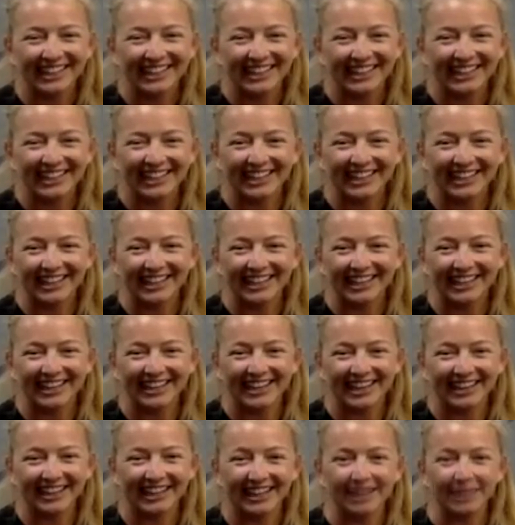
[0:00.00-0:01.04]
Good, and
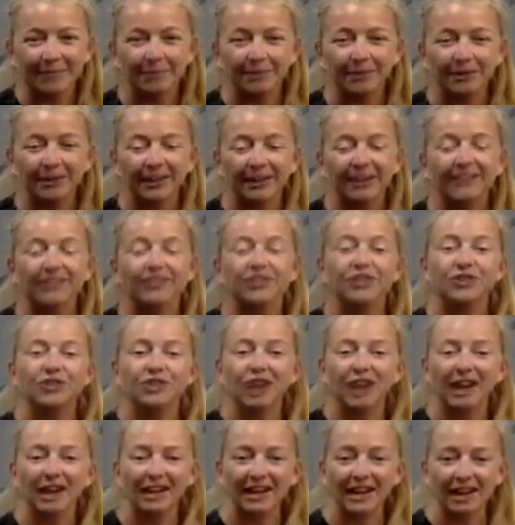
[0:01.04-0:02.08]
keep looking
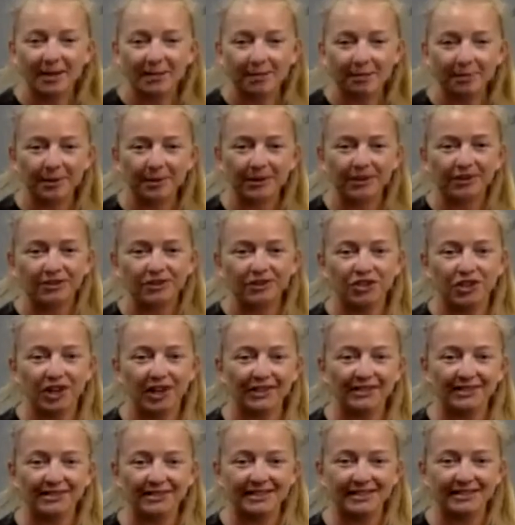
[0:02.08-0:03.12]
straight up.
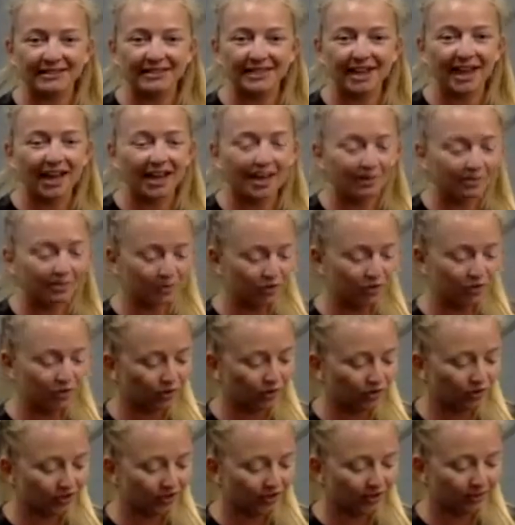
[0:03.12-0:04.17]
Chest is up,
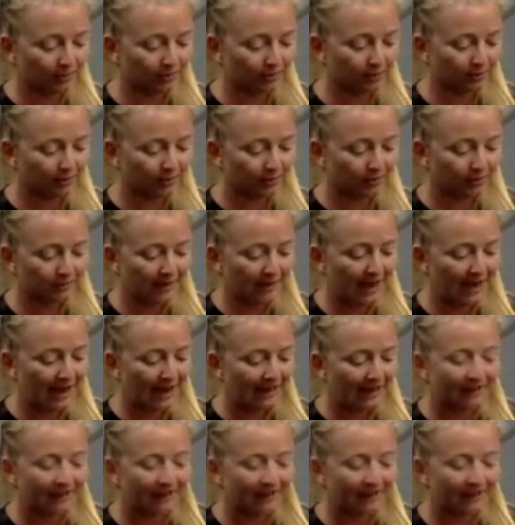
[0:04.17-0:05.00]
shoulders are pulled back.